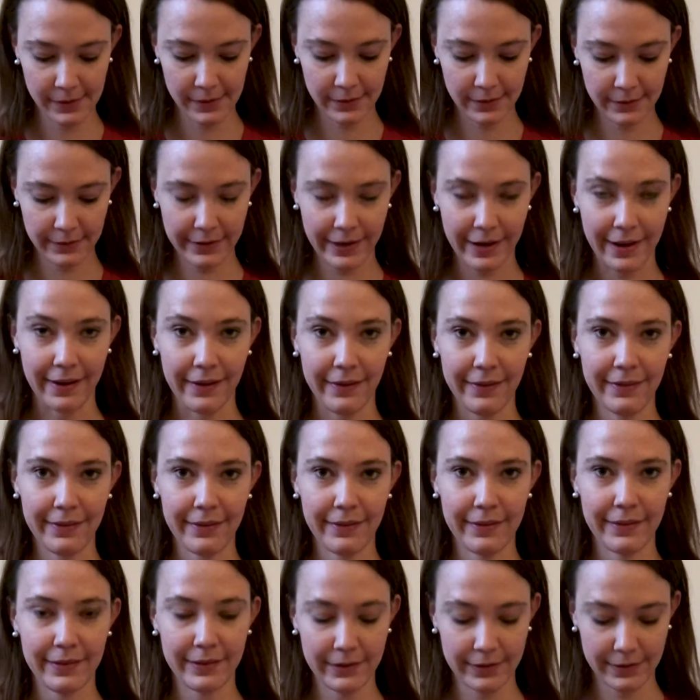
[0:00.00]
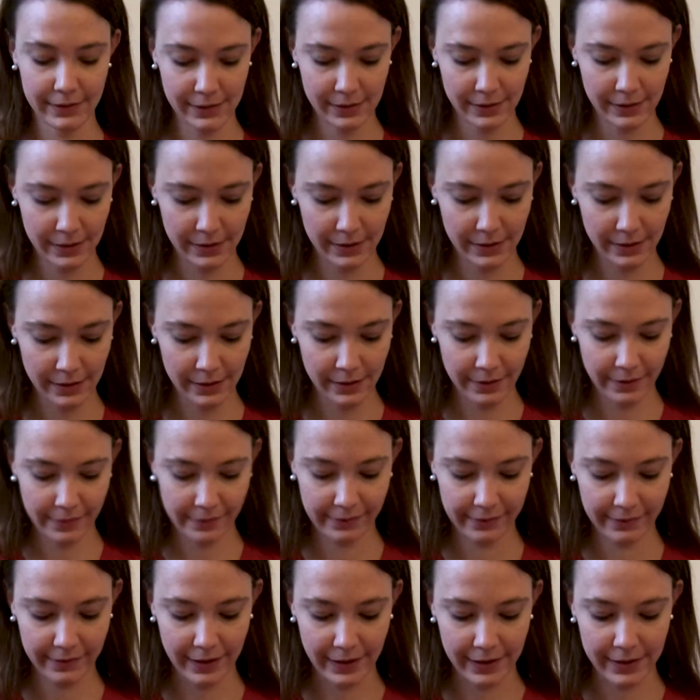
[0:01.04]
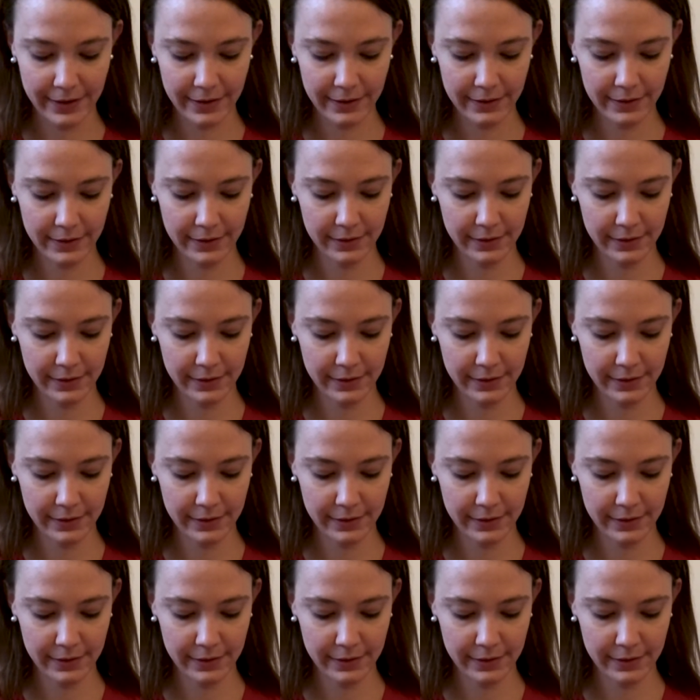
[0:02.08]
taste, sight,